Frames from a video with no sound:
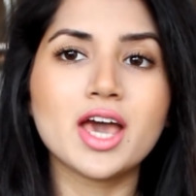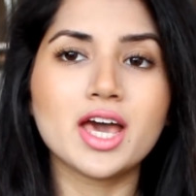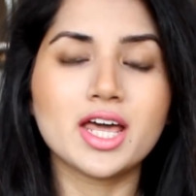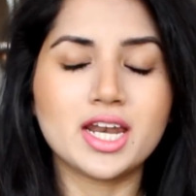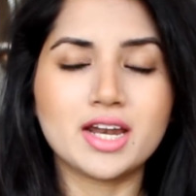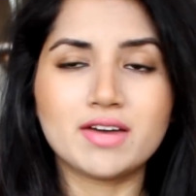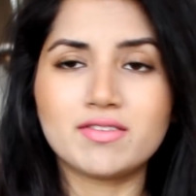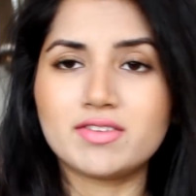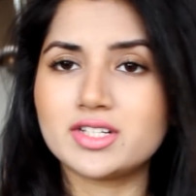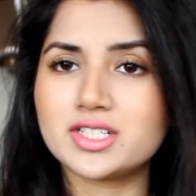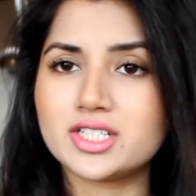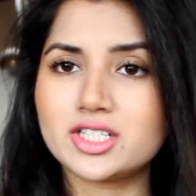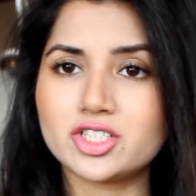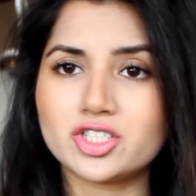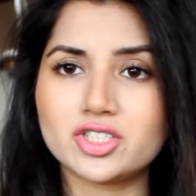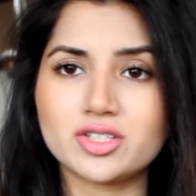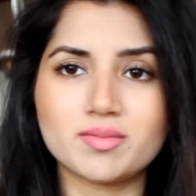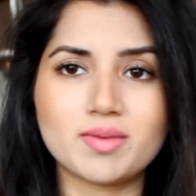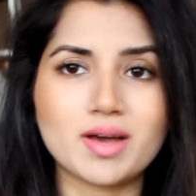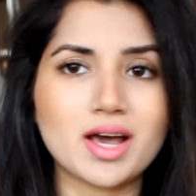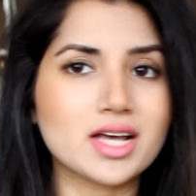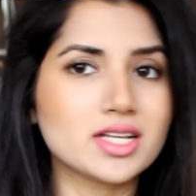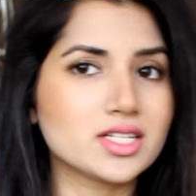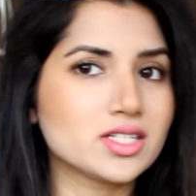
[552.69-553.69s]
and ever since
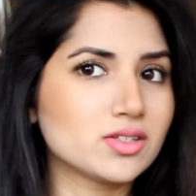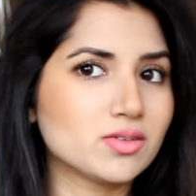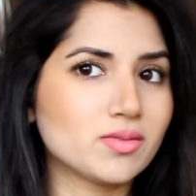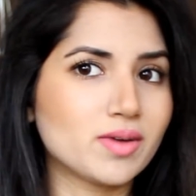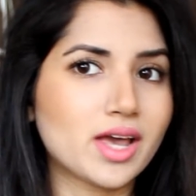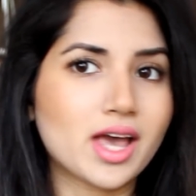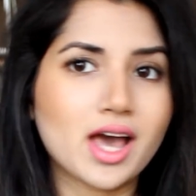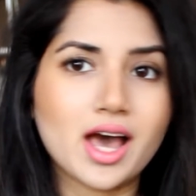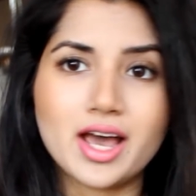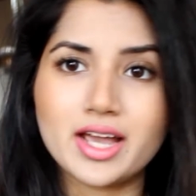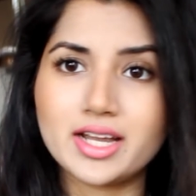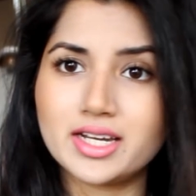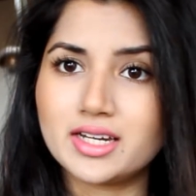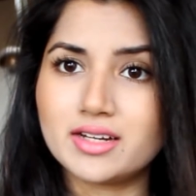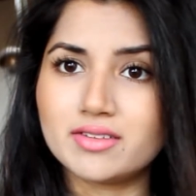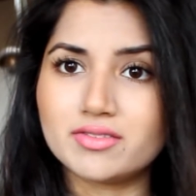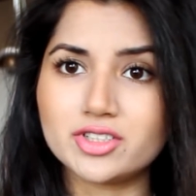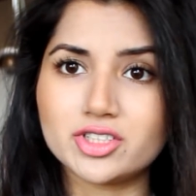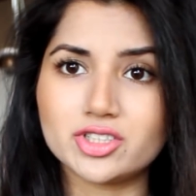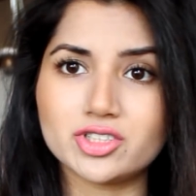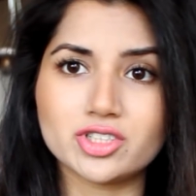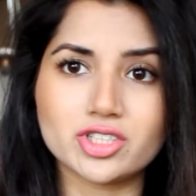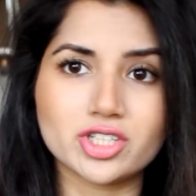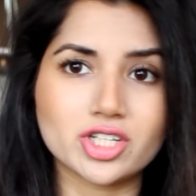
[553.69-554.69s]
she passed away, I
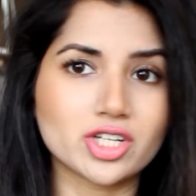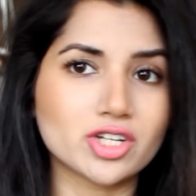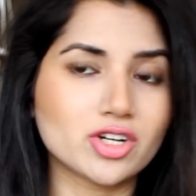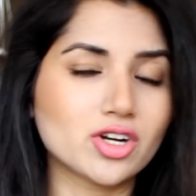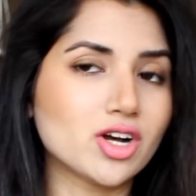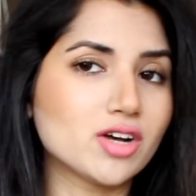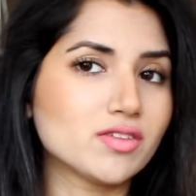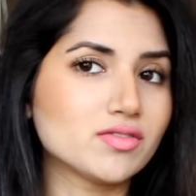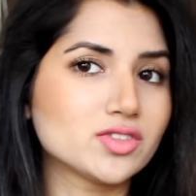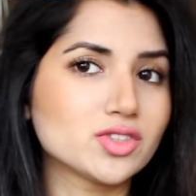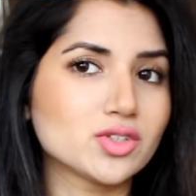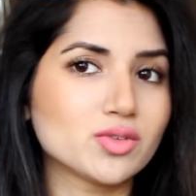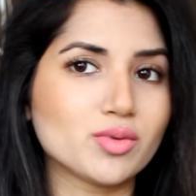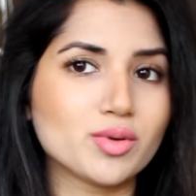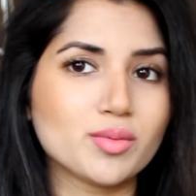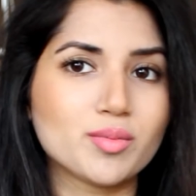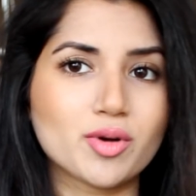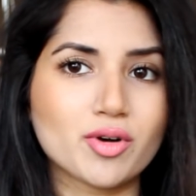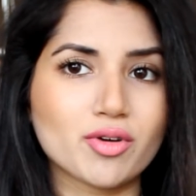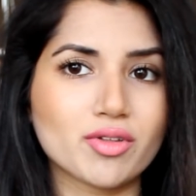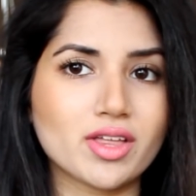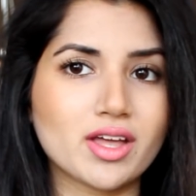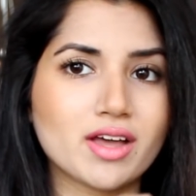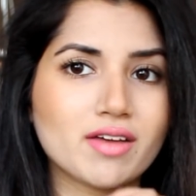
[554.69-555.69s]
never took it off, so we
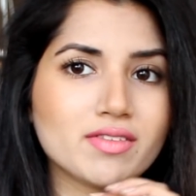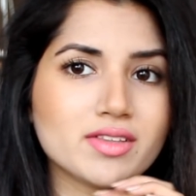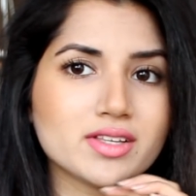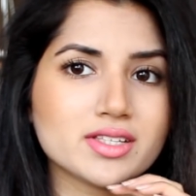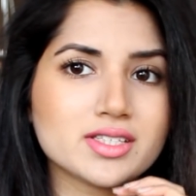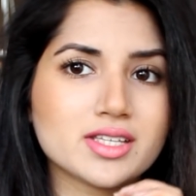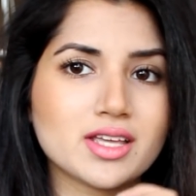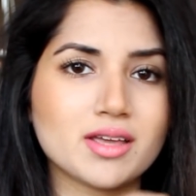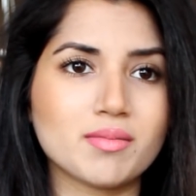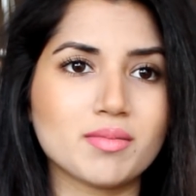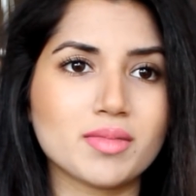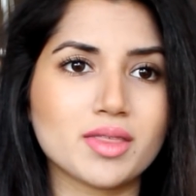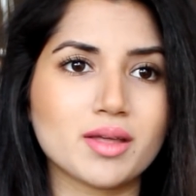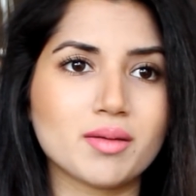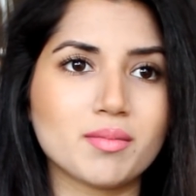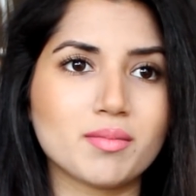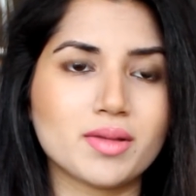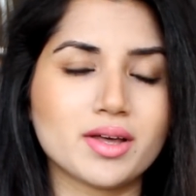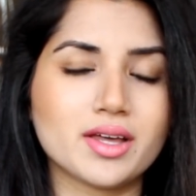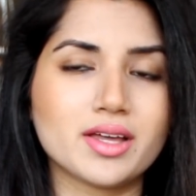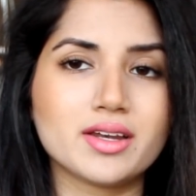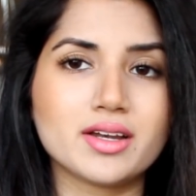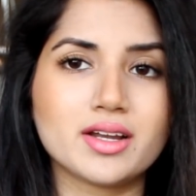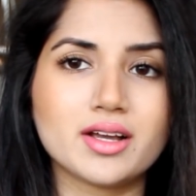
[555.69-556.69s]
both have the same thing,
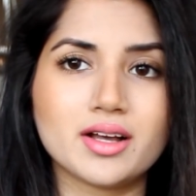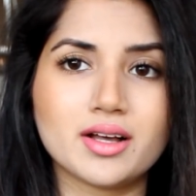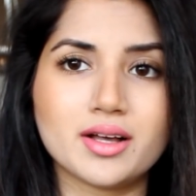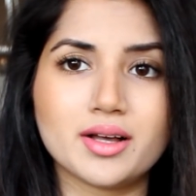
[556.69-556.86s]
but